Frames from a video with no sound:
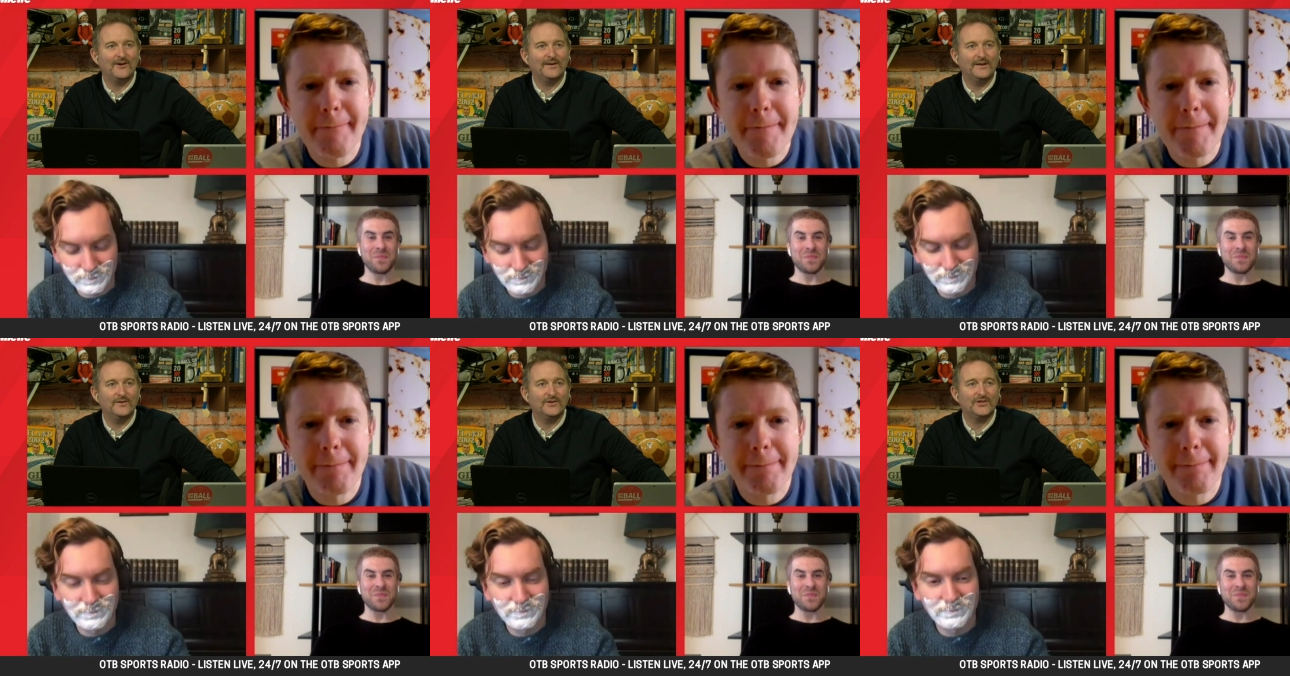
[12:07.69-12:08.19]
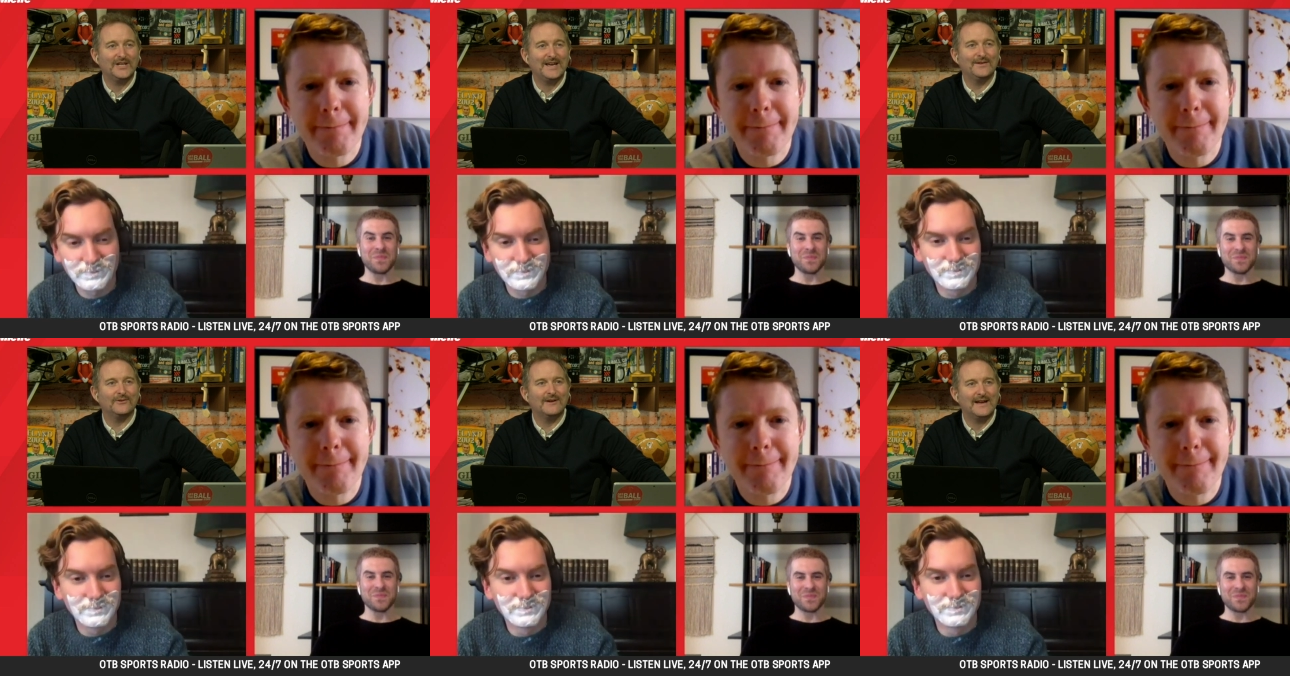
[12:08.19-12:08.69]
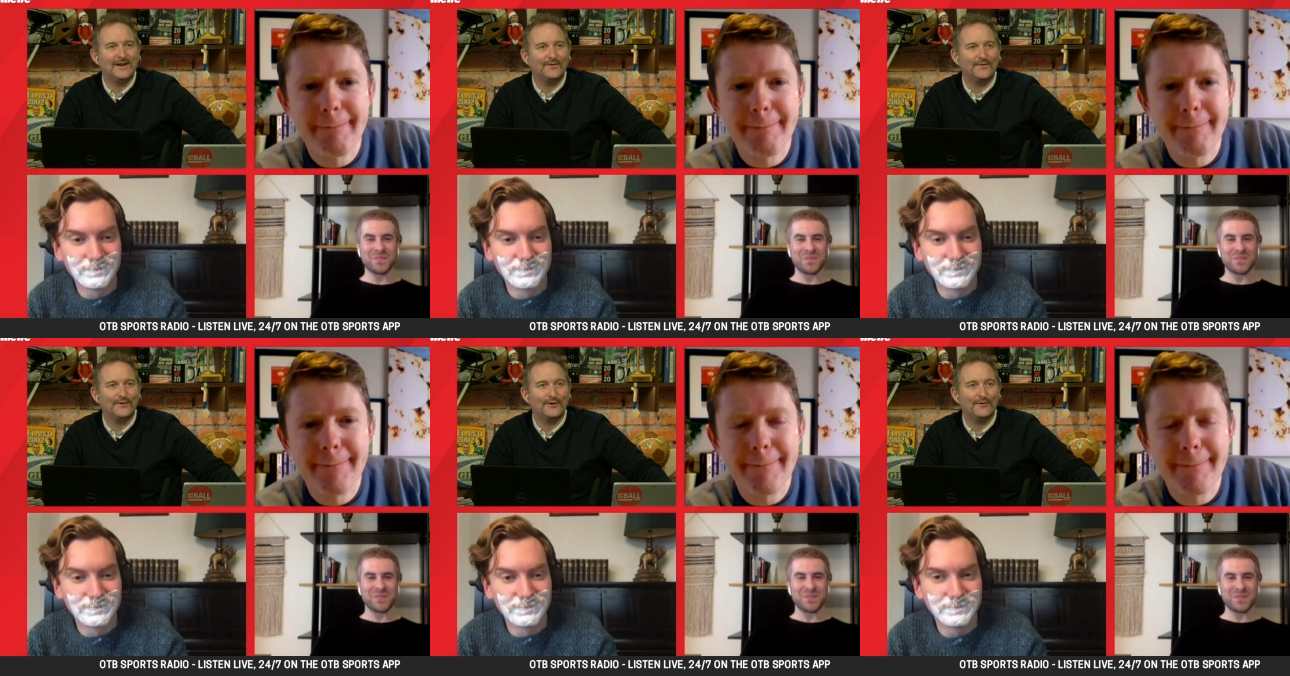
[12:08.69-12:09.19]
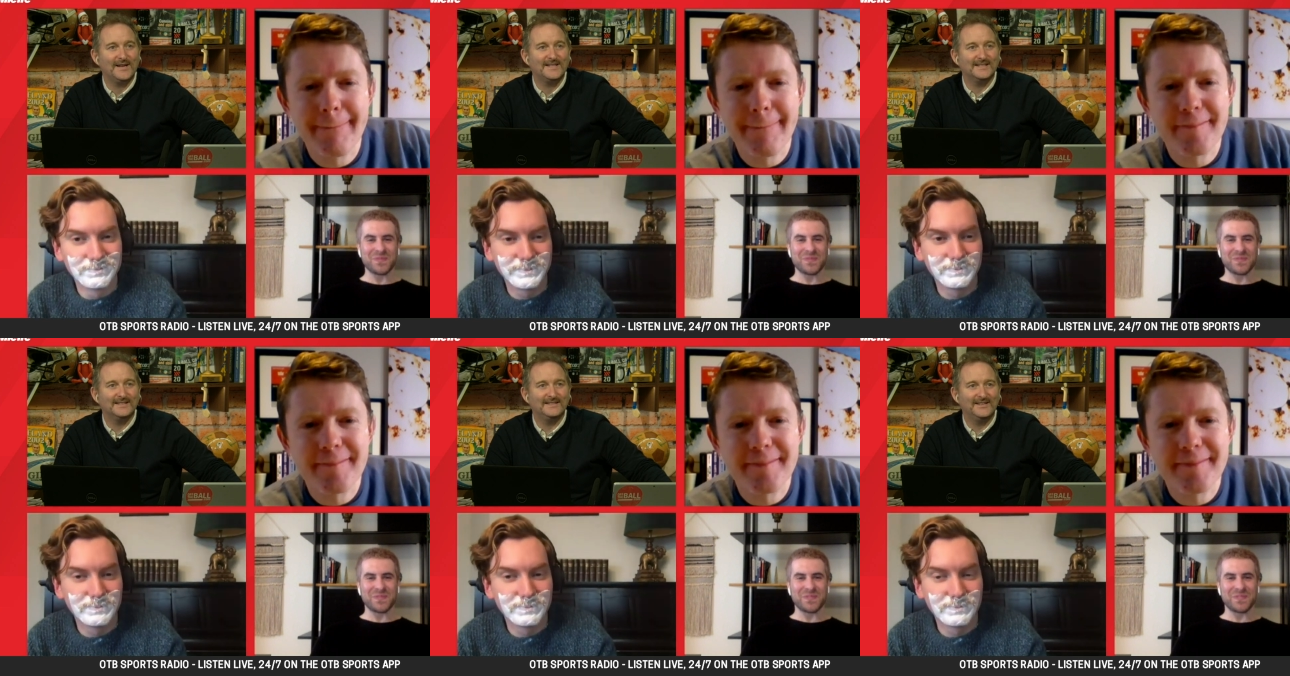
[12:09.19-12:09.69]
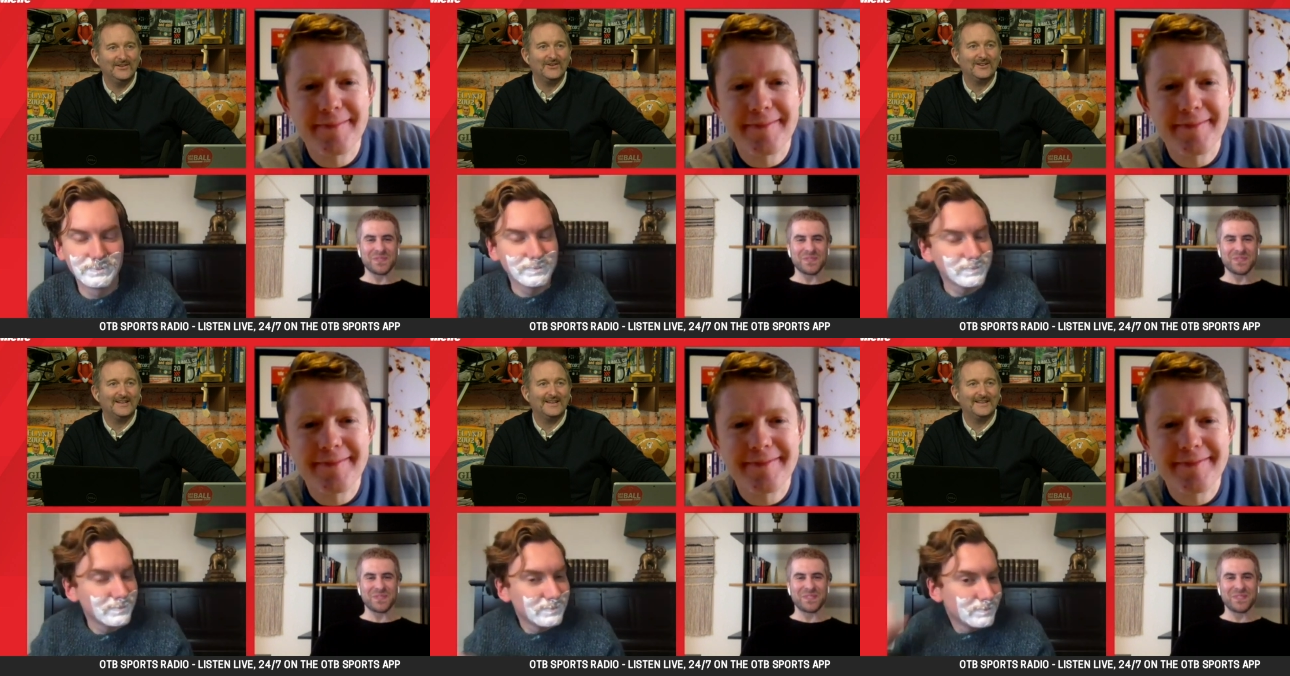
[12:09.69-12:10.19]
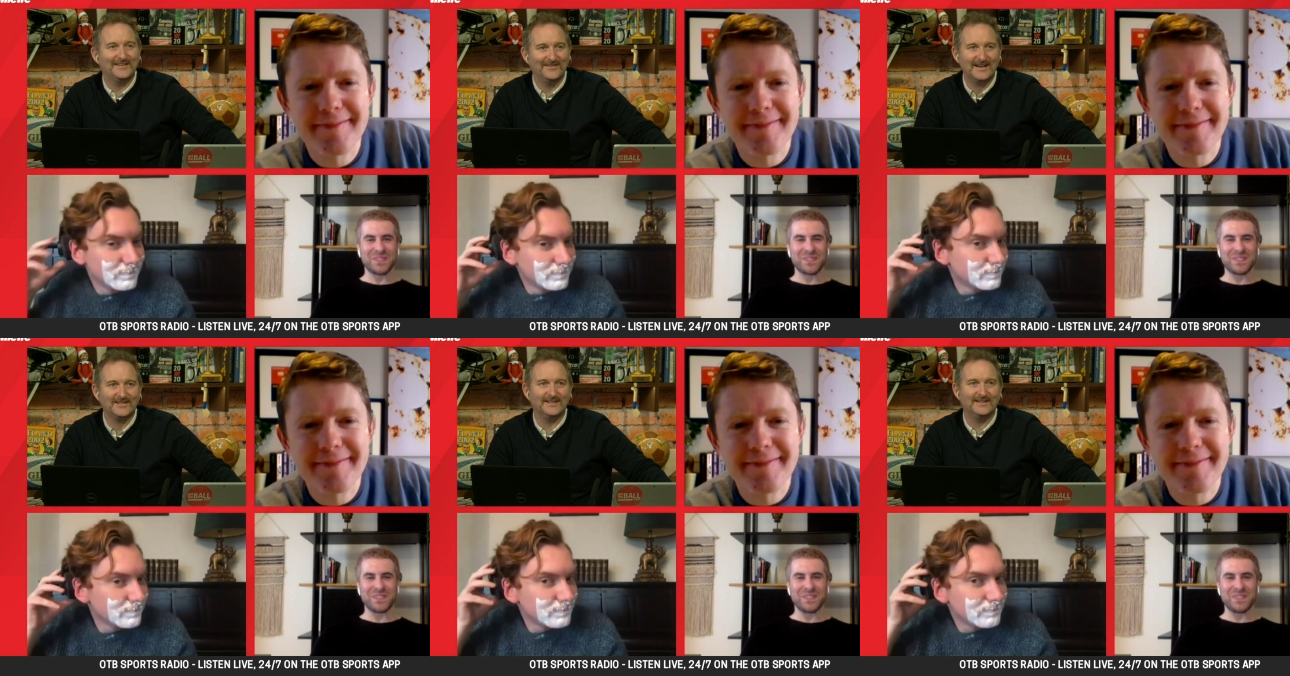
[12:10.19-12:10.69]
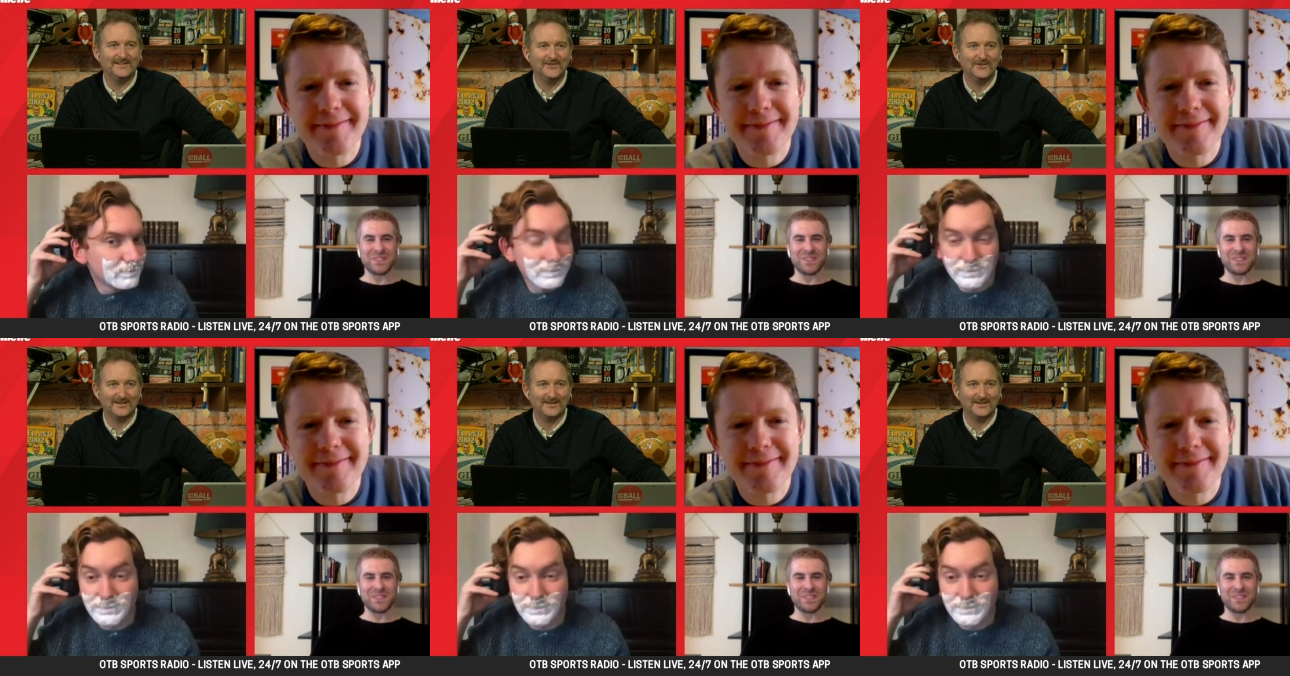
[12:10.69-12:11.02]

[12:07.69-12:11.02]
Speaker 1: Are you just shaving around for a reason? You look like you actually look